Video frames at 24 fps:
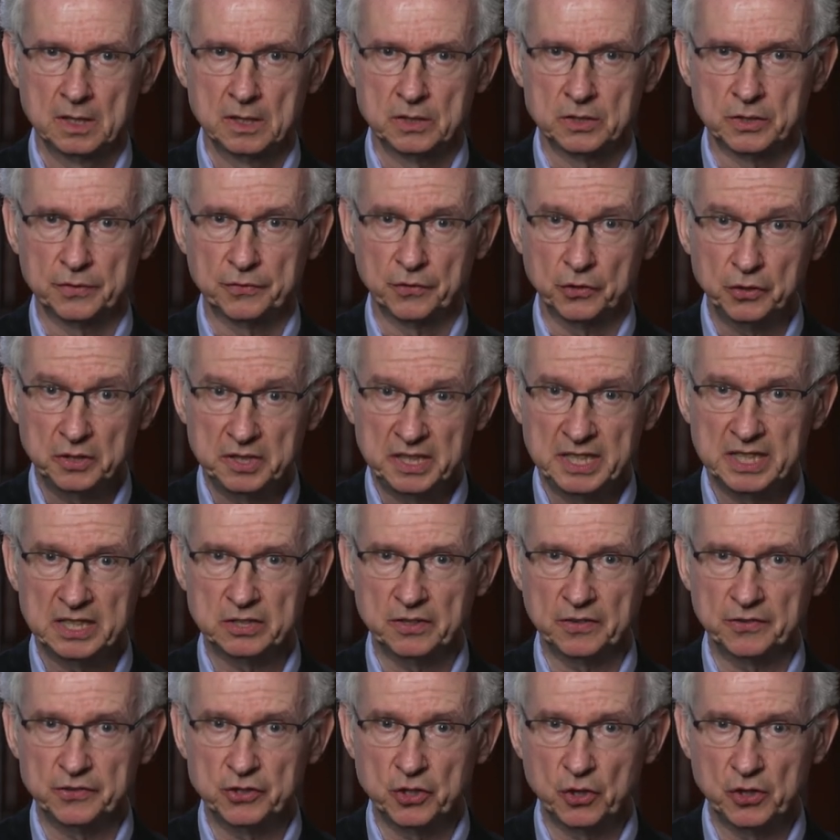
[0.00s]
The Frontiers
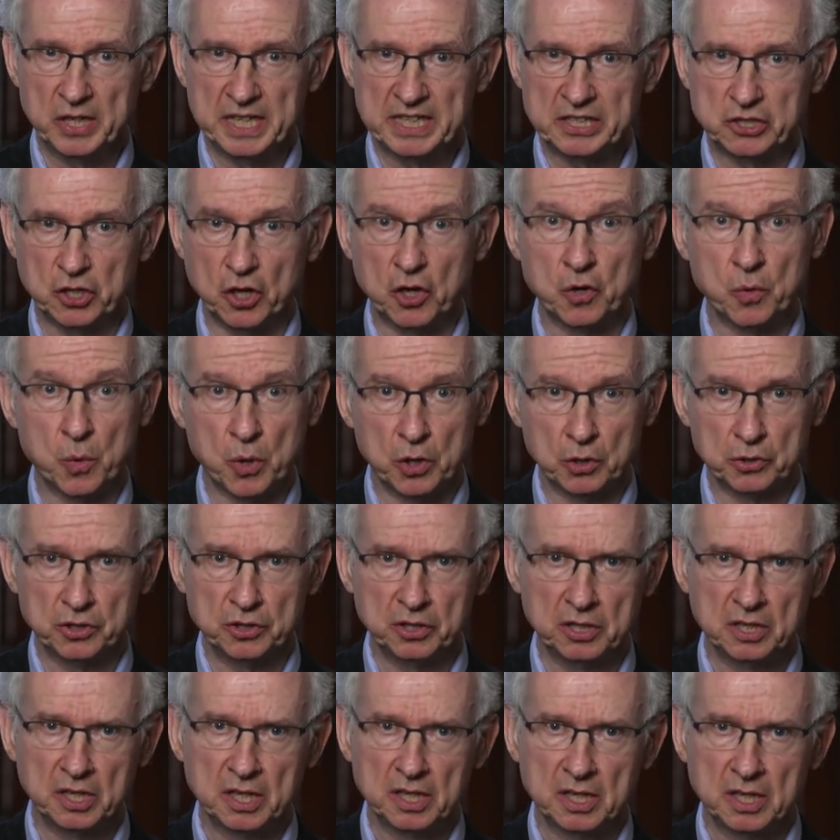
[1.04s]
of Knowledge Award